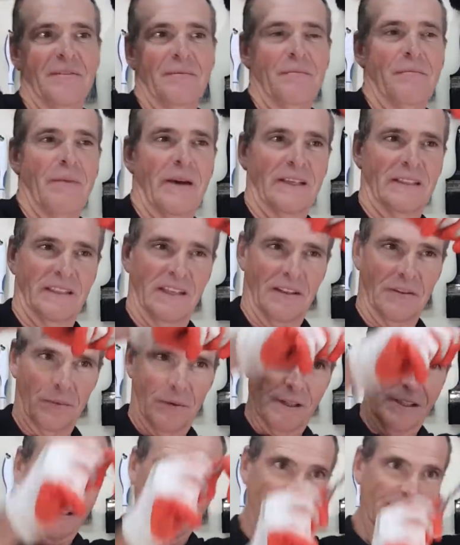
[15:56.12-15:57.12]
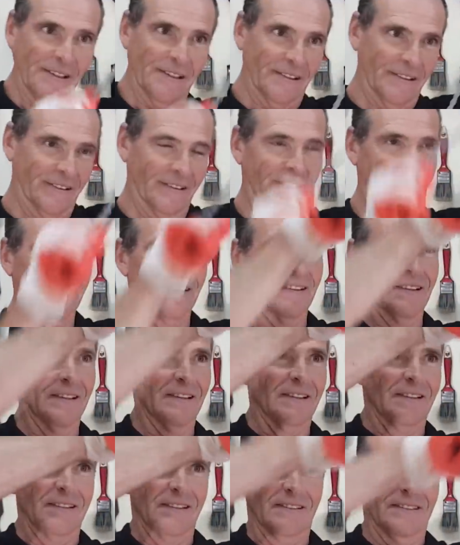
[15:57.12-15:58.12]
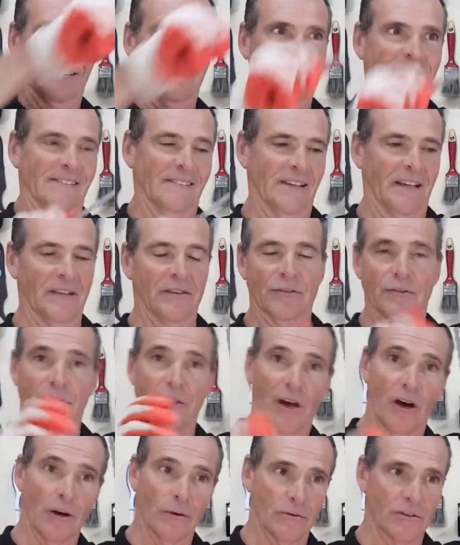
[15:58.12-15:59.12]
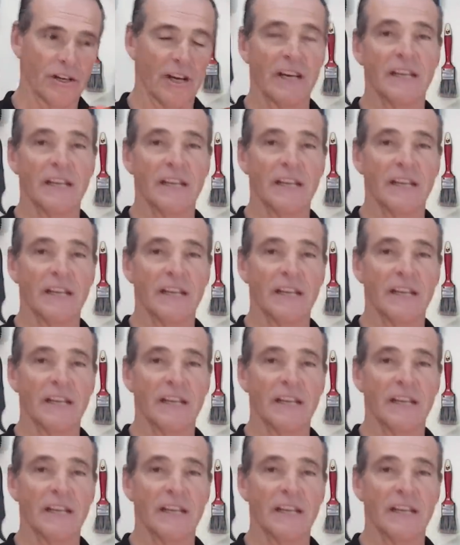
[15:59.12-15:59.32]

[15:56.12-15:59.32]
and back the other way. And do the whole